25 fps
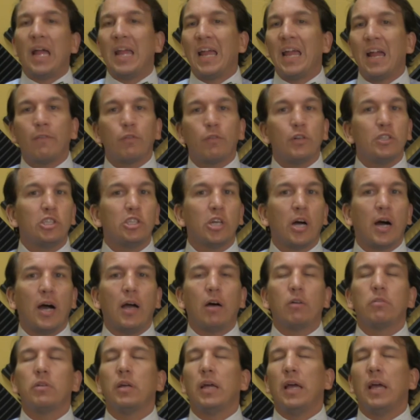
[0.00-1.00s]
Every
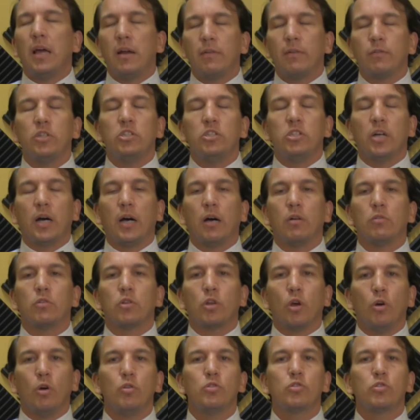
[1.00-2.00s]
child
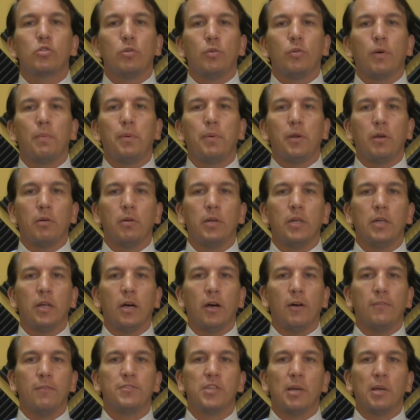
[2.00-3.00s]
goes through a period
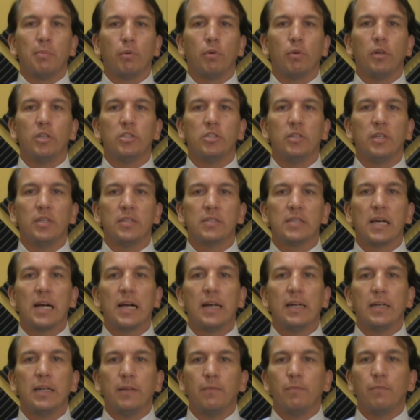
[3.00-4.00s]
of separation
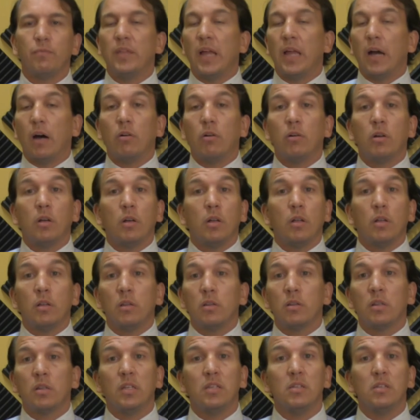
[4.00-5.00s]
anxiety. Now,
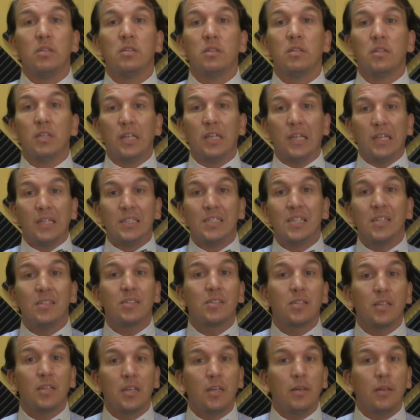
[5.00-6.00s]
the
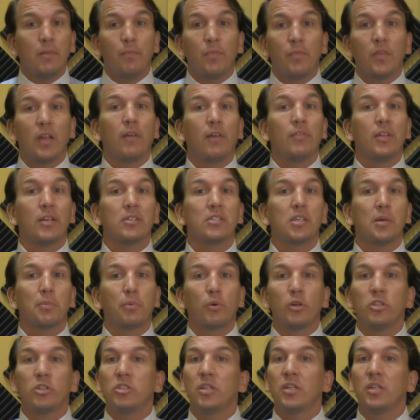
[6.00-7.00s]
intensity of that
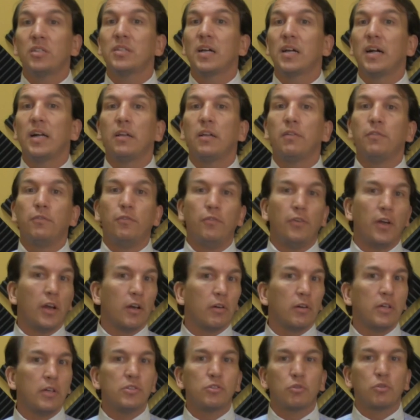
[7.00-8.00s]
separation anxiety
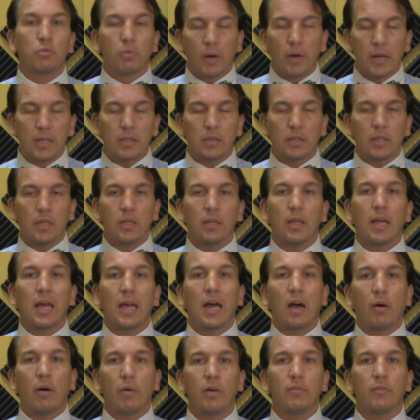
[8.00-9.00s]
varies greatly.
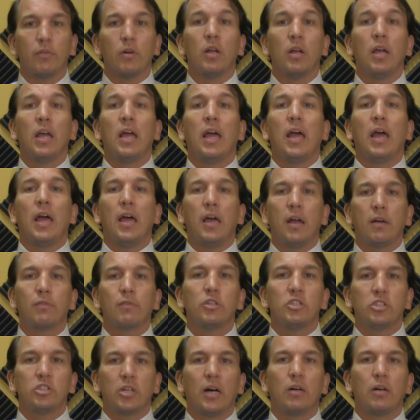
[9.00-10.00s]
However,
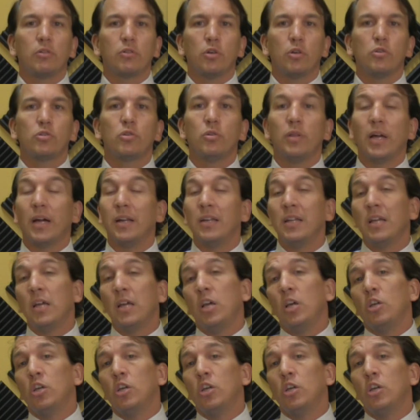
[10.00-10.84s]
every child goes through that.